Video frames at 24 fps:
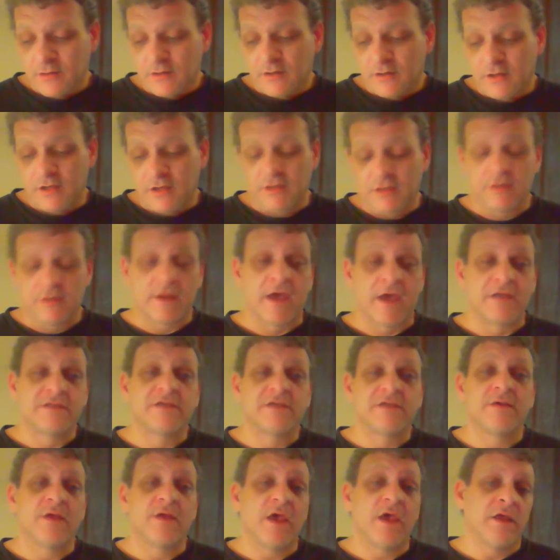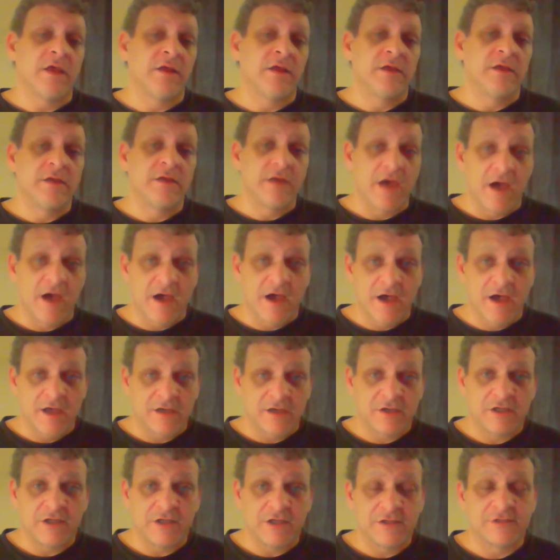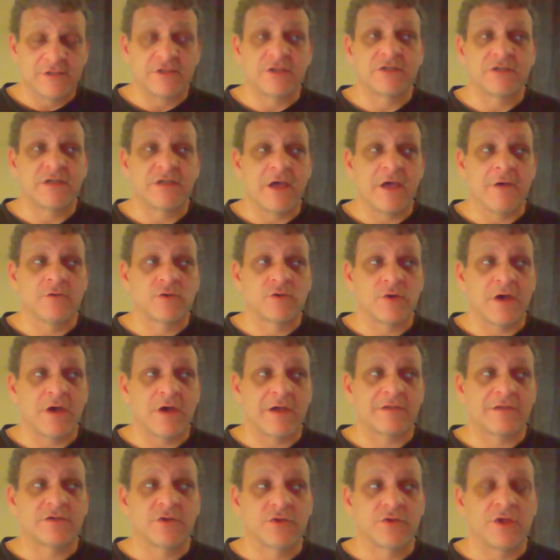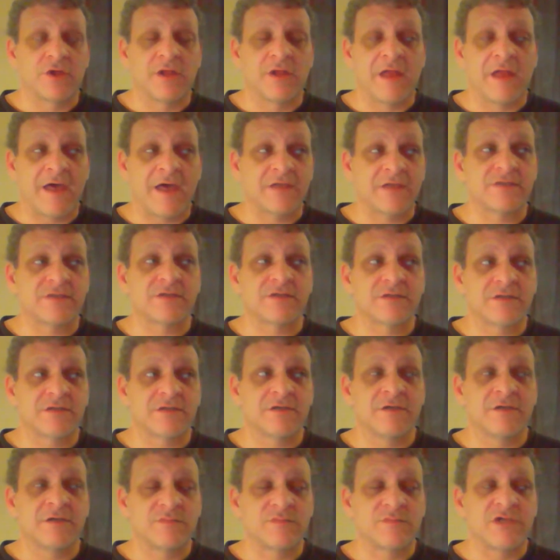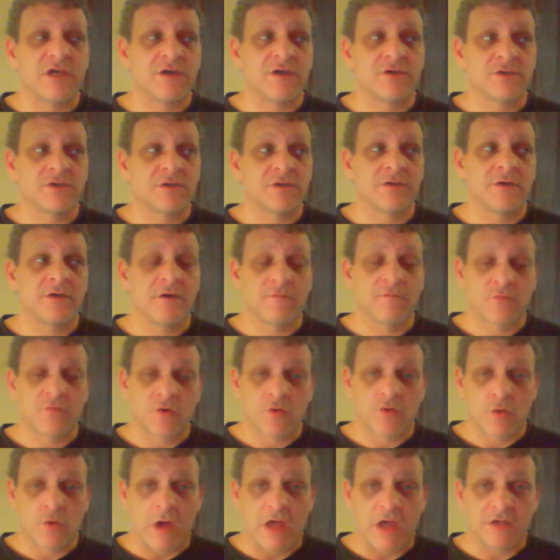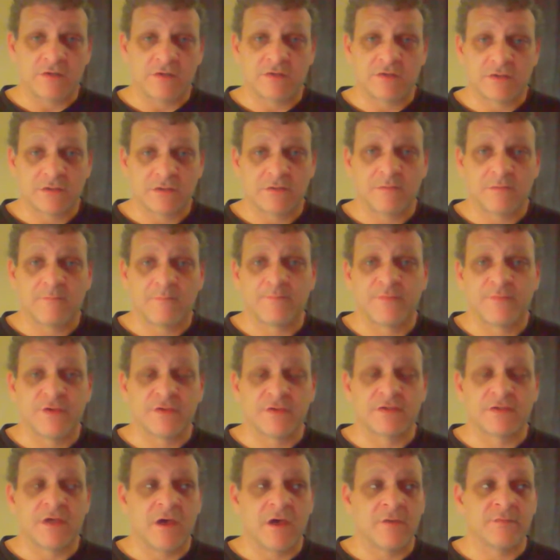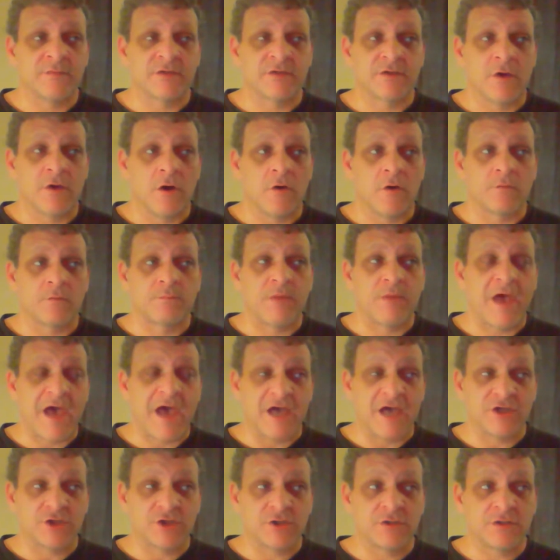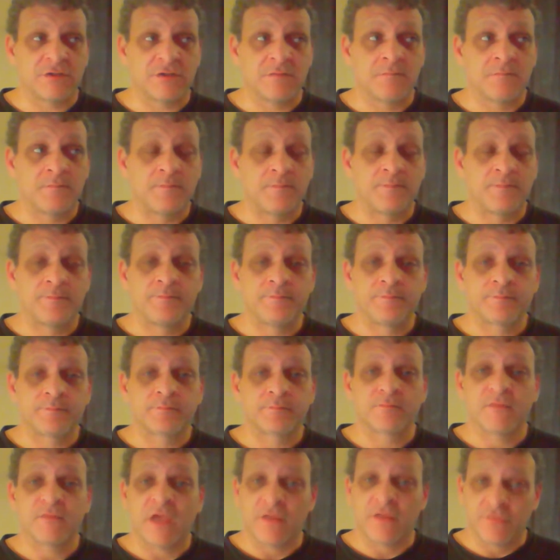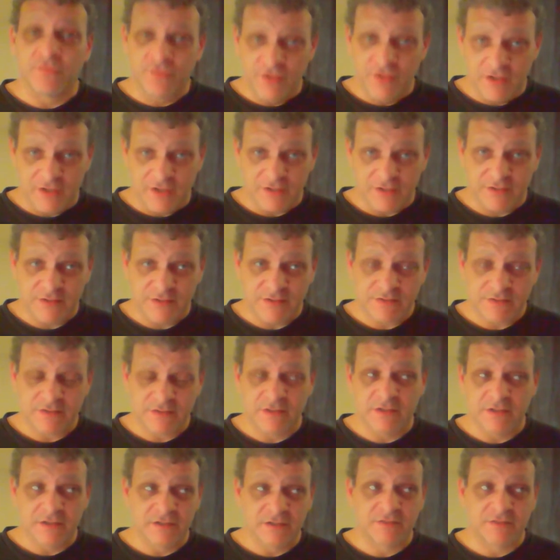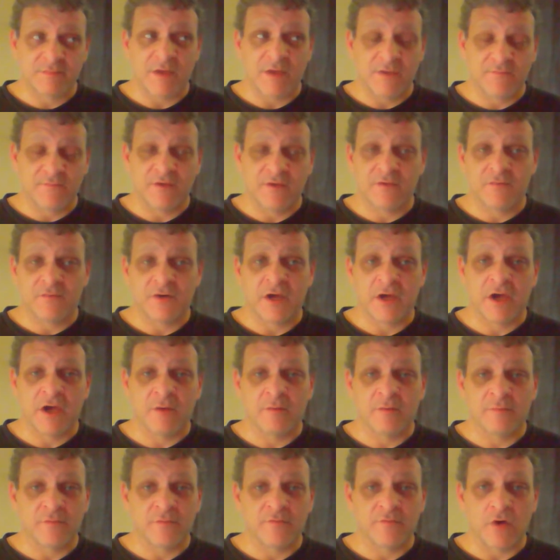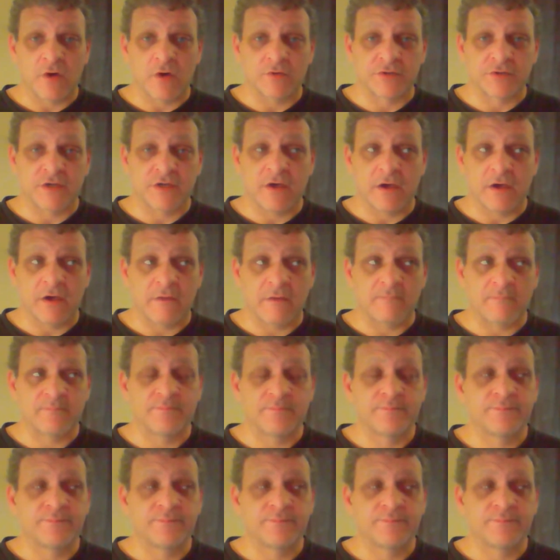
In 1989, he did the soundtrack to The Last Temptation of Christ. This album is called Passion, and this is my favorite album of all time.